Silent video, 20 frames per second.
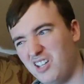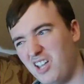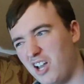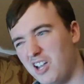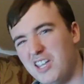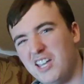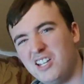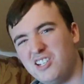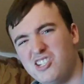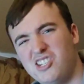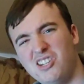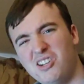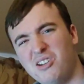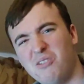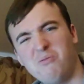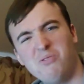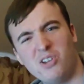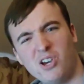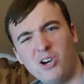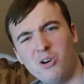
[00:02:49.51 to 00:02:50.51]
I actually
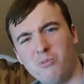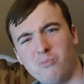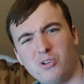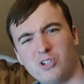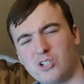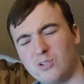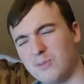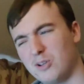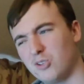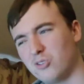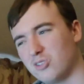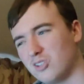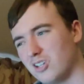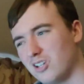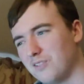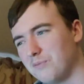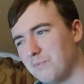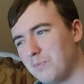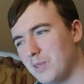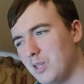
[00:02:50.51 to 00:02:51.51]
don't know much about
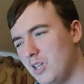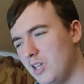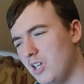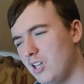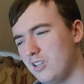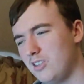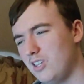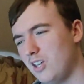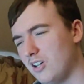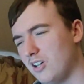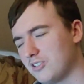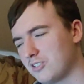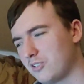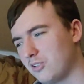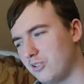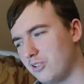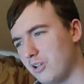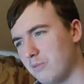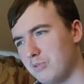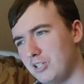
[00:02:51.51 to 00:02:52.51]
the
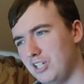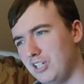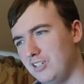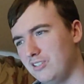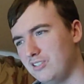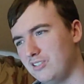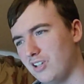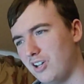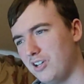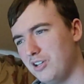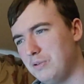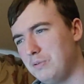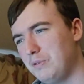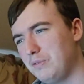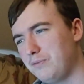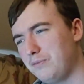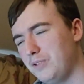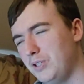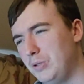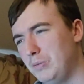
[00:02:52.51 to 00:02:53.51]
Oscar nominees. I
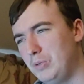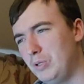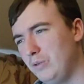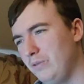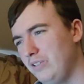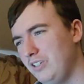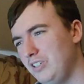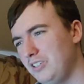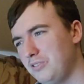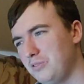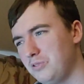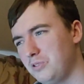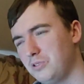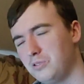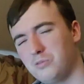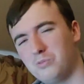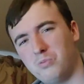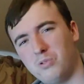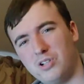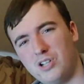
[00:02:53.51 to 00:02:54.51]
know a few
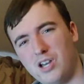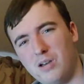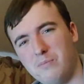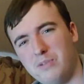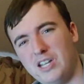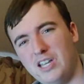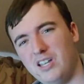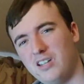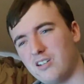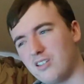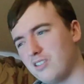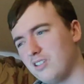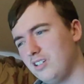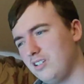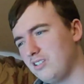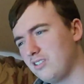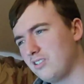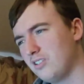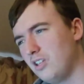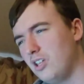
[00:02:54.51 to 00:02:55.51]
movies were nominated. I
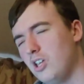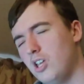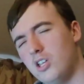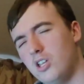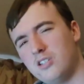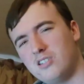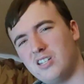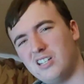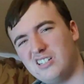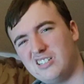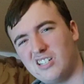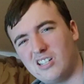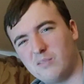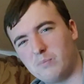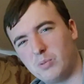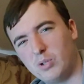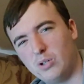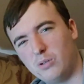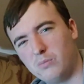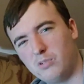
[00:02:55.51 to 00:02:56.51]
think Tick
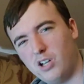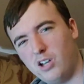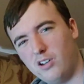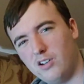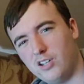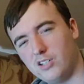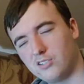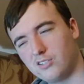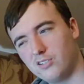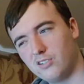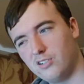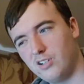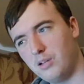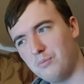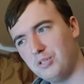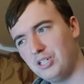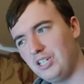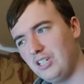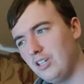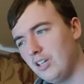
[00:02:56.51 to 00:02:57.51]
Tick Boom got an Oscar
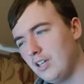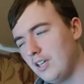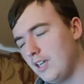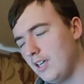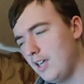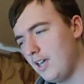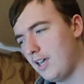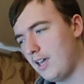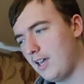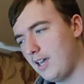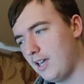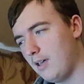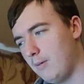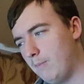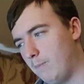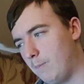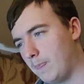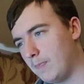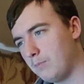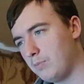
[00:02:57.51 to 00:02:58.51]
nominee.
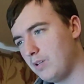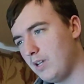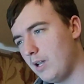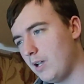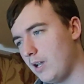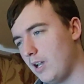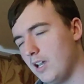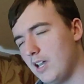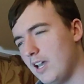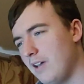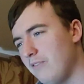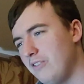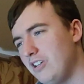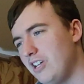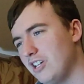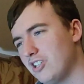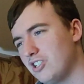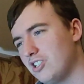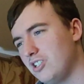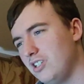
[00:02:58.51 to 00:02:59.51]
But I
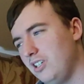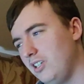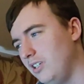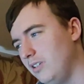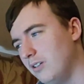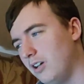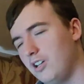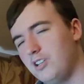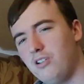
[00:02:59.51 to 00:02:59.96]
haven't actually.